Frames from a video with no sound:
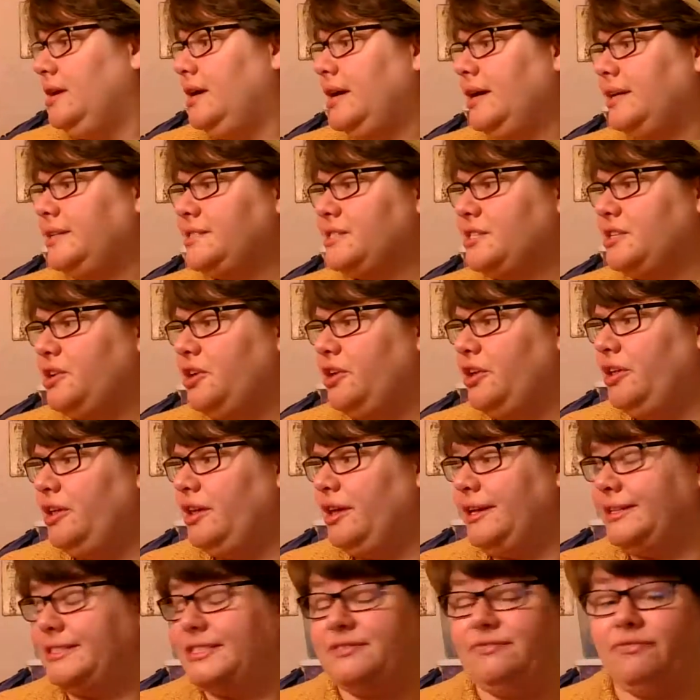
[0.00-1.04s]

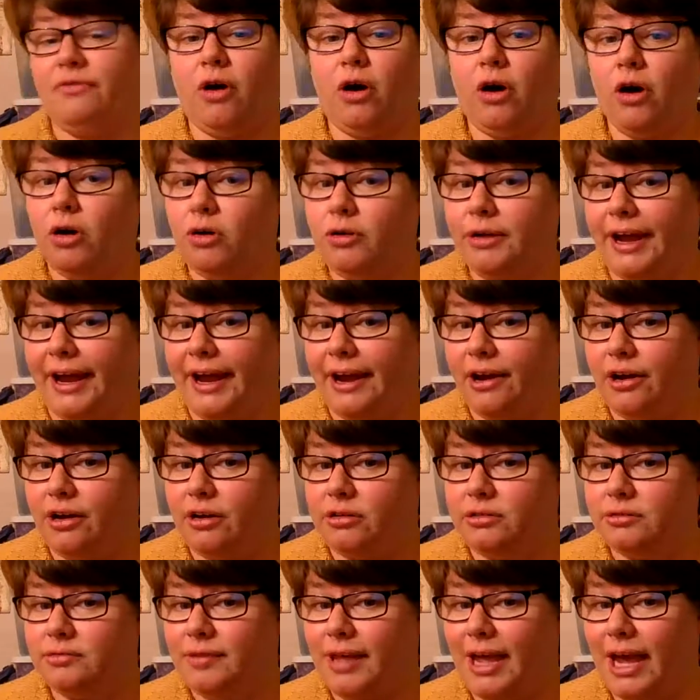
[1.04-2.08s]
it's fall
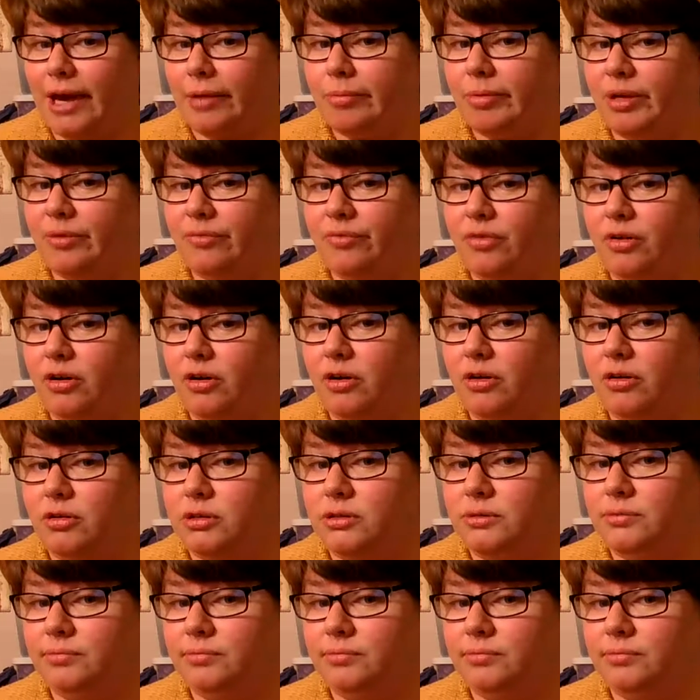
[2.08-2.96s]
now. Happy fall.